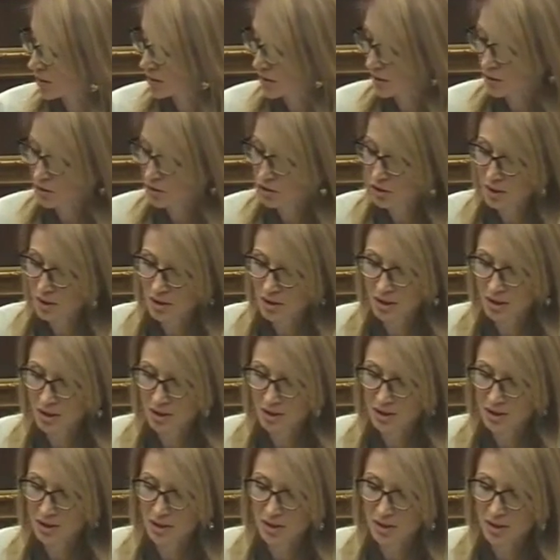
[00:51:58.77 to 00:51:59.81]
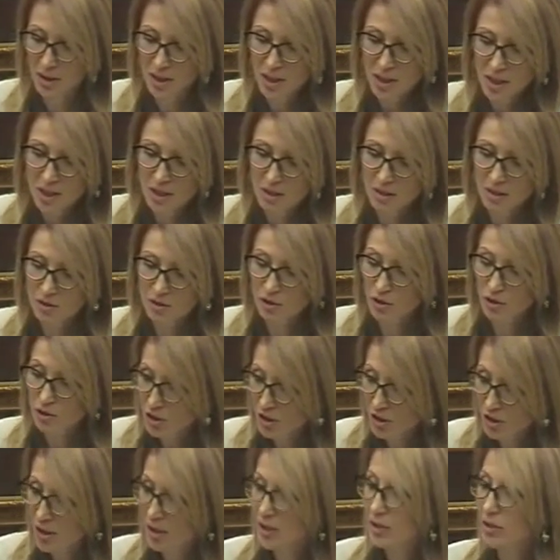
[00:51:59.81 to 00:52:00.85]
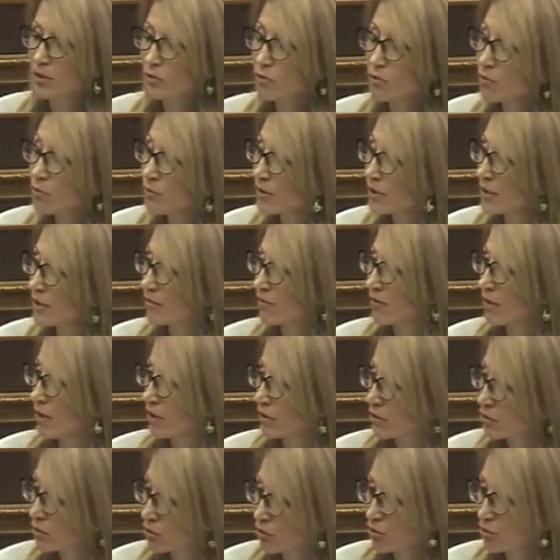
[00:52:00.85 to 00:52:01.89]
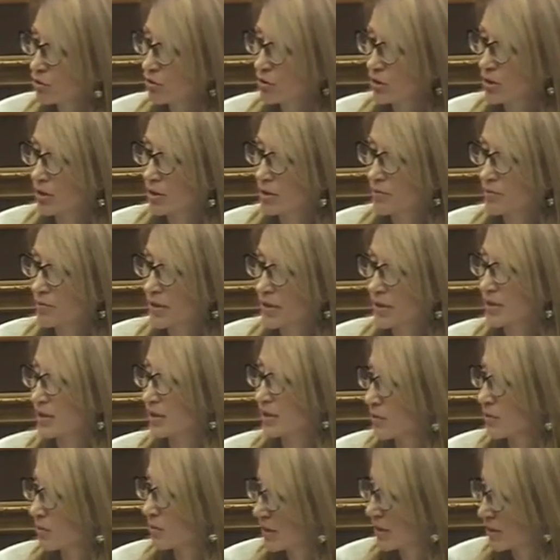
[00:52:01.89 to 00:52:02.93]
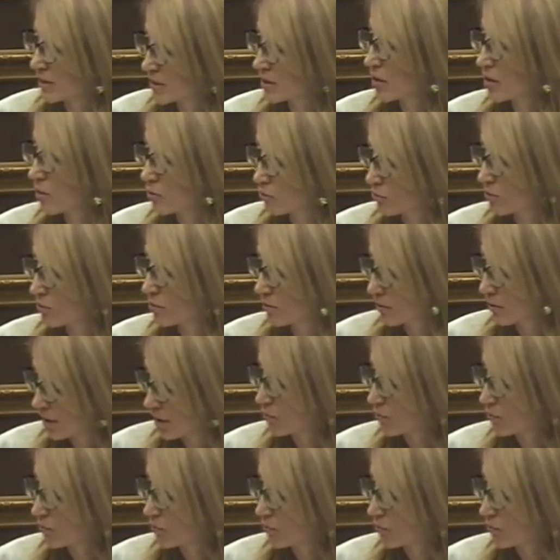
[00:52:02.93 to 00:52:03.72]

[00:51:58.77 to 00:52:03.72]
regarding the process of tackling such problems, and we will have the opportunity